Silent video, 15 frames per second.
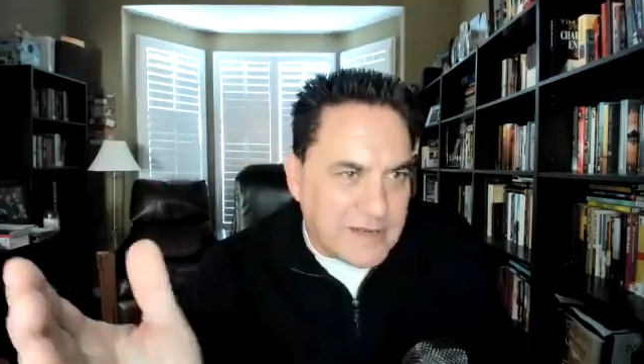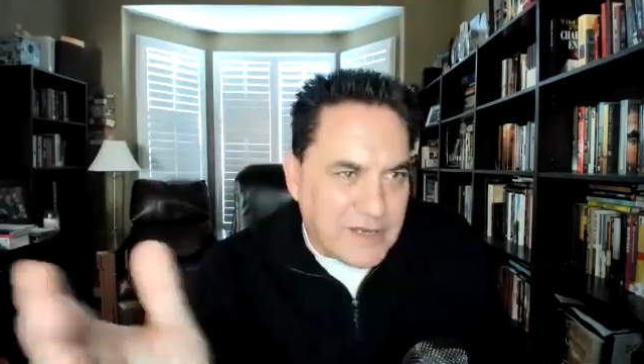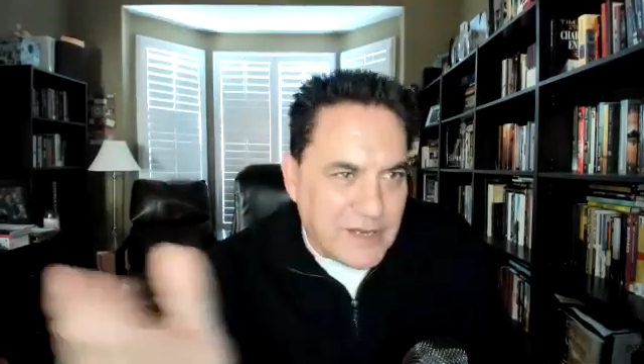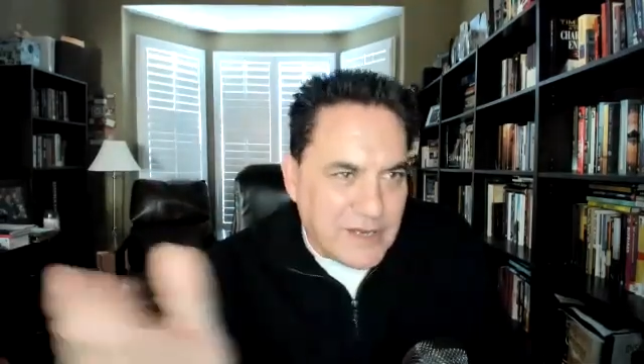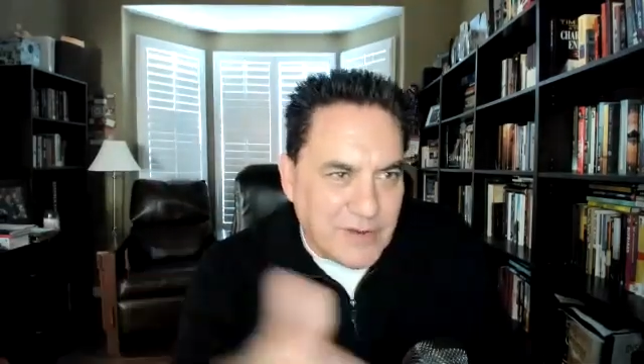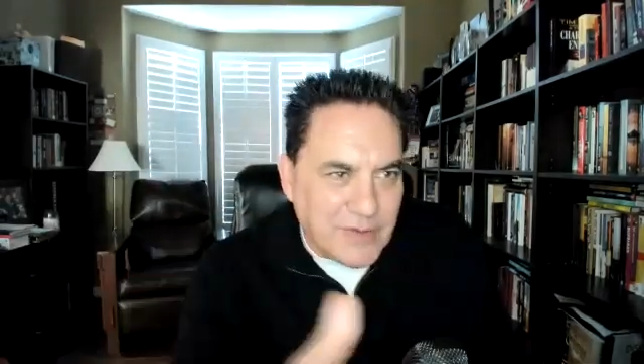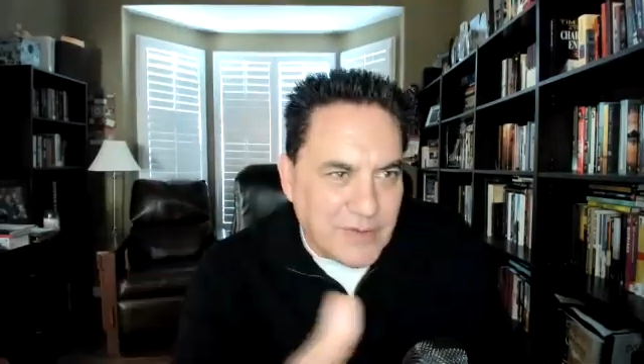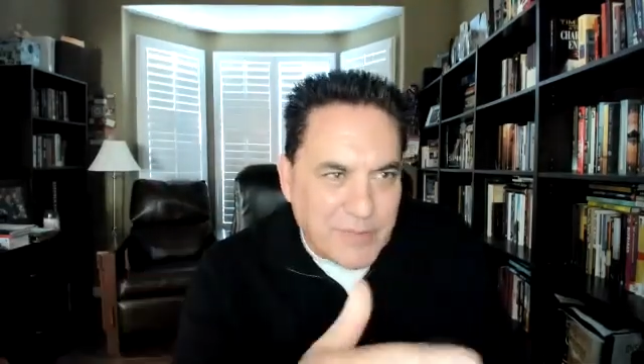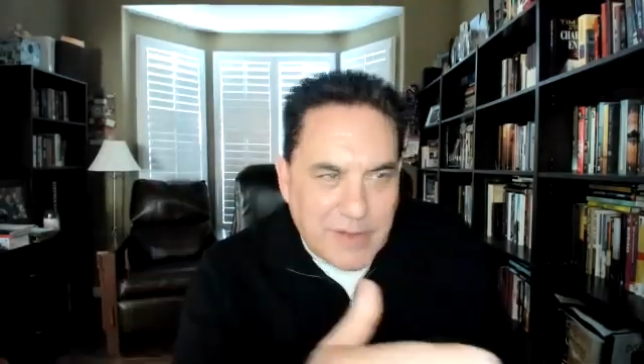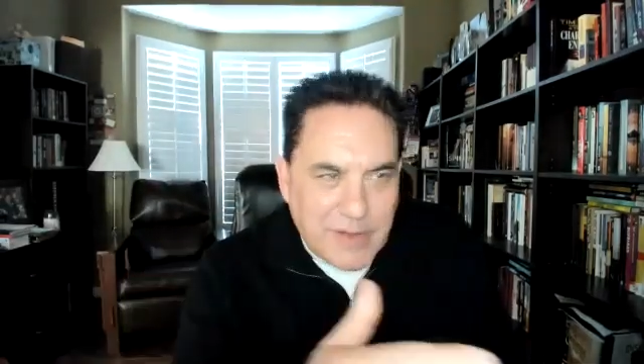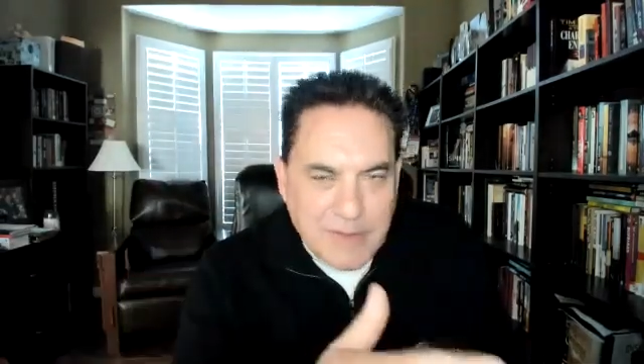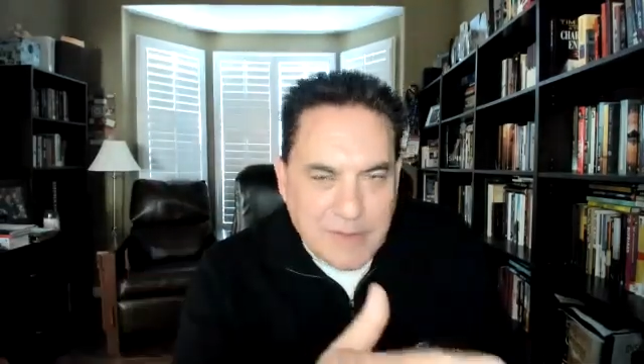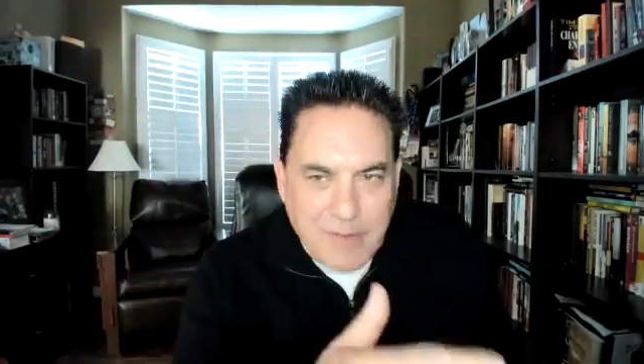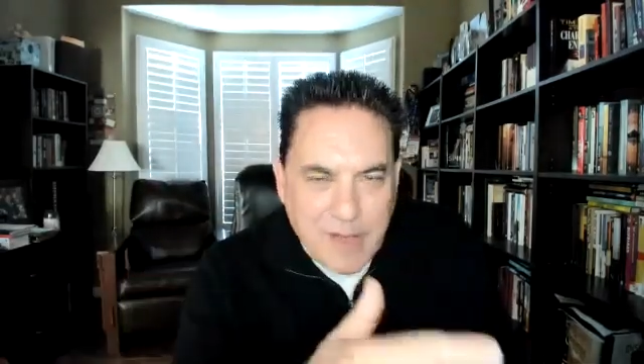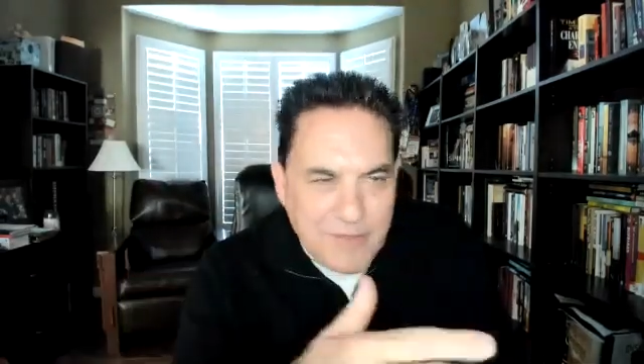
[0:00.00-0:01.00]

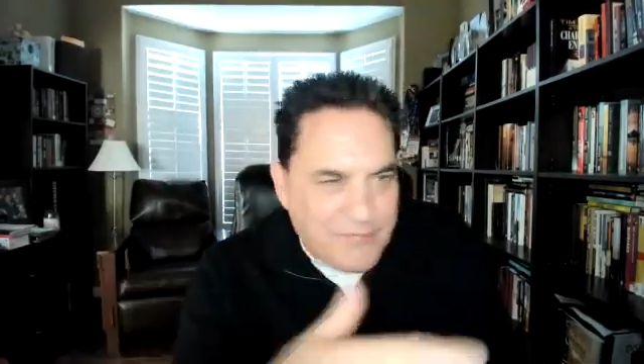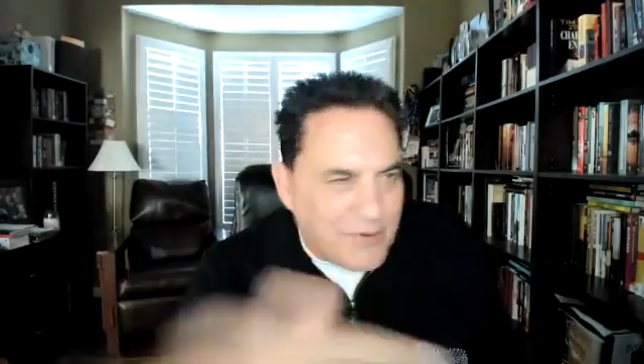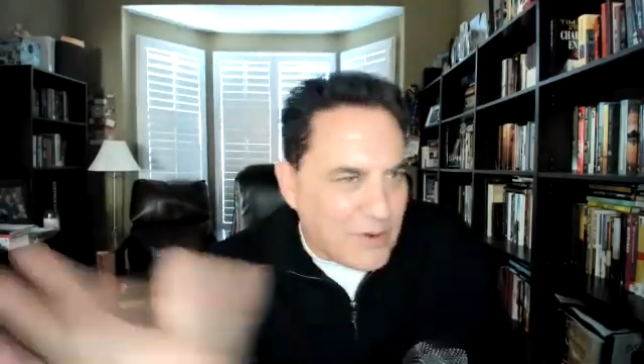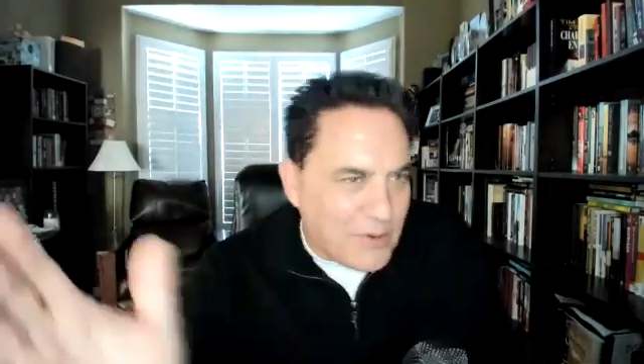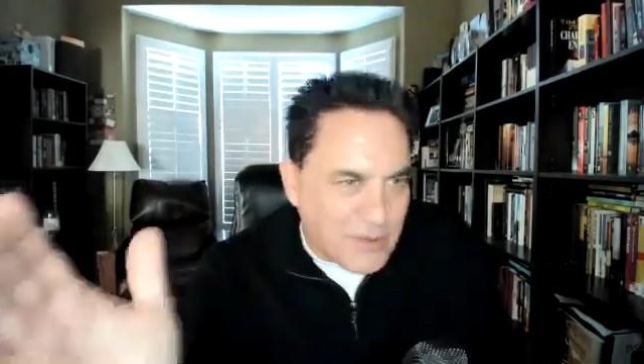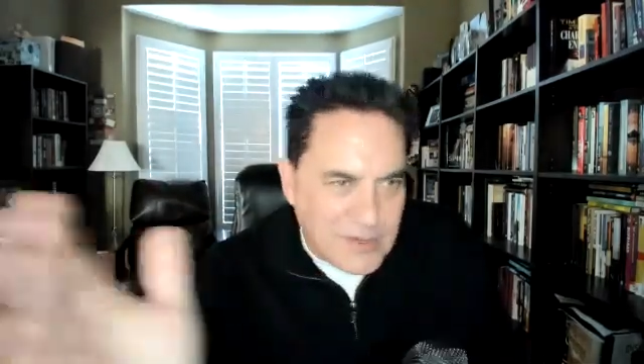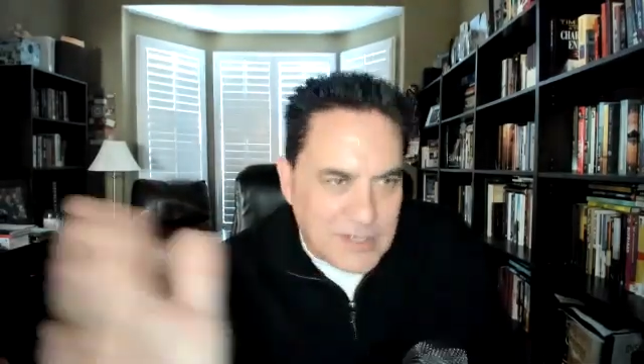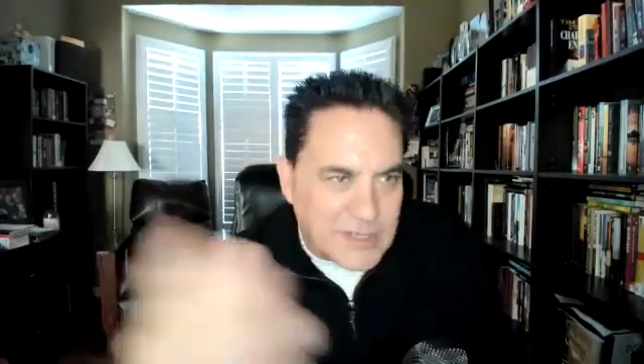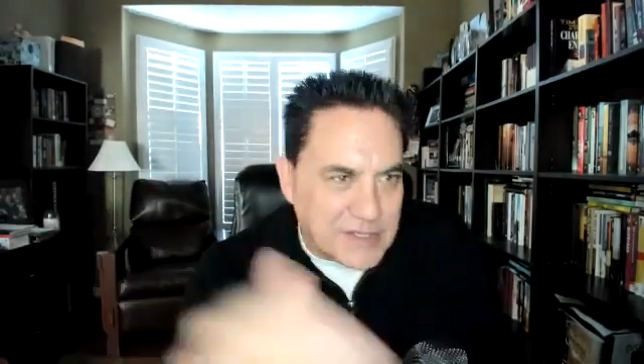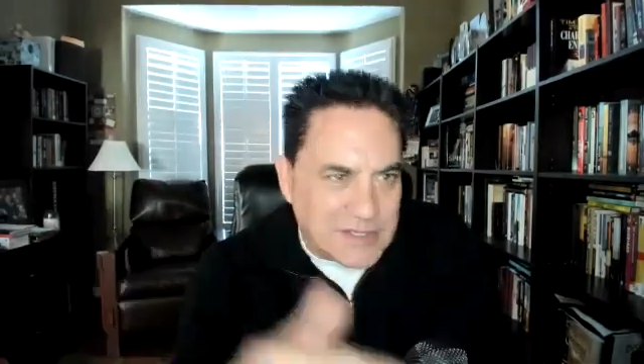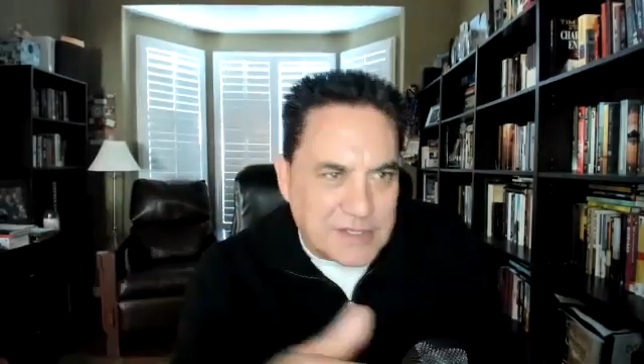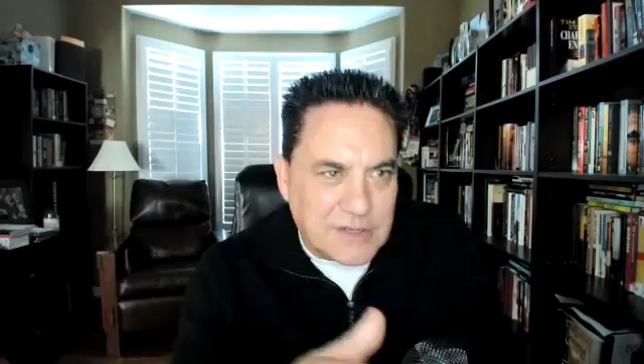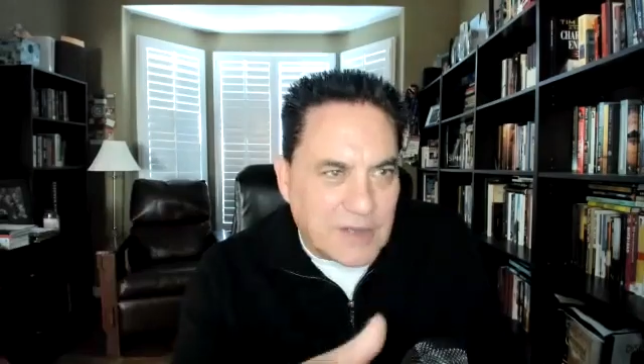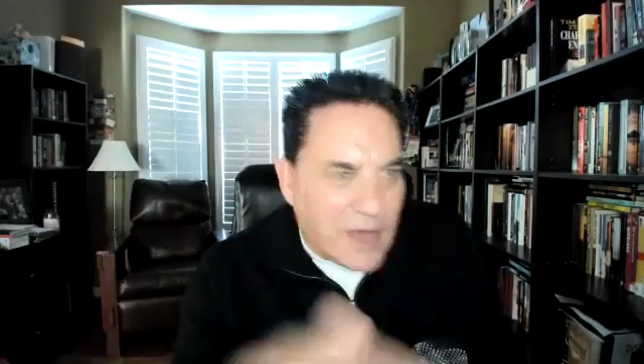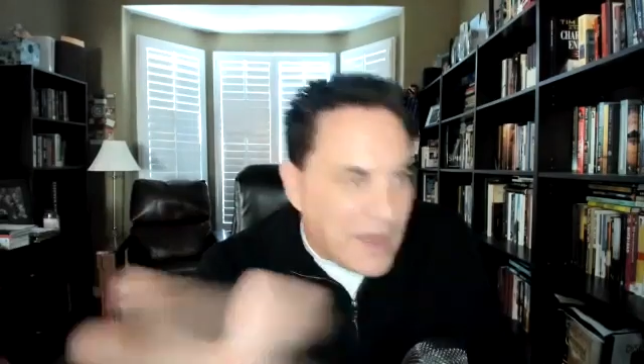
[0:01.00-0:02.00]
my phone
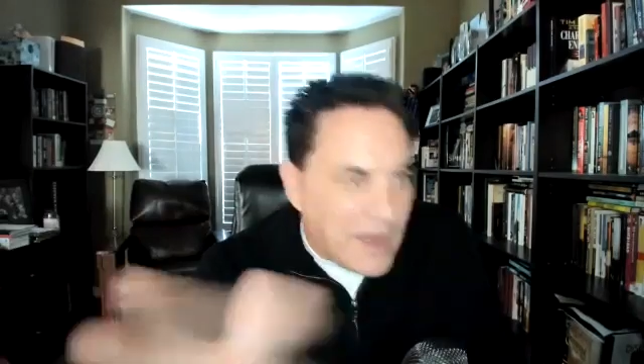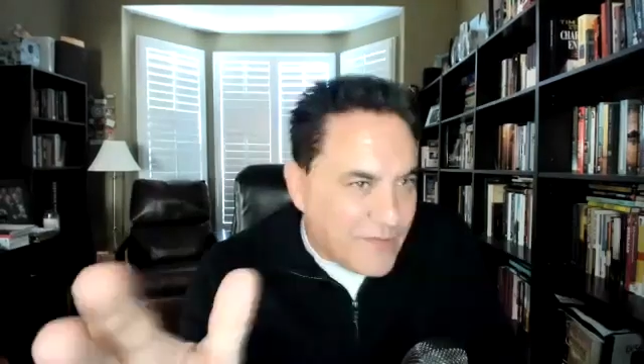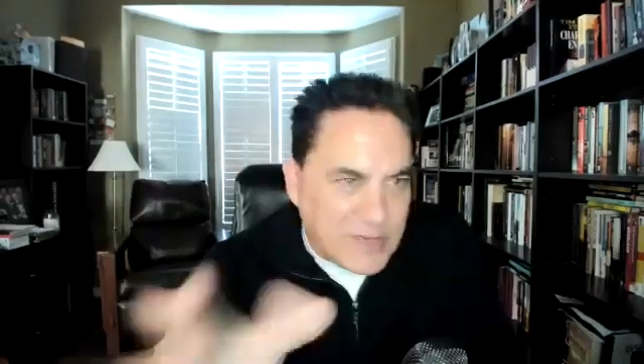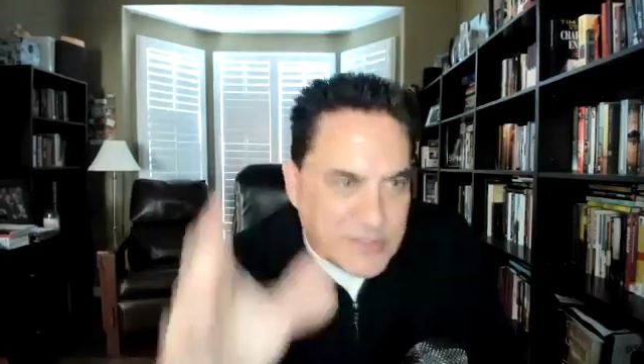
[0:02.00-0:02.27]
is off.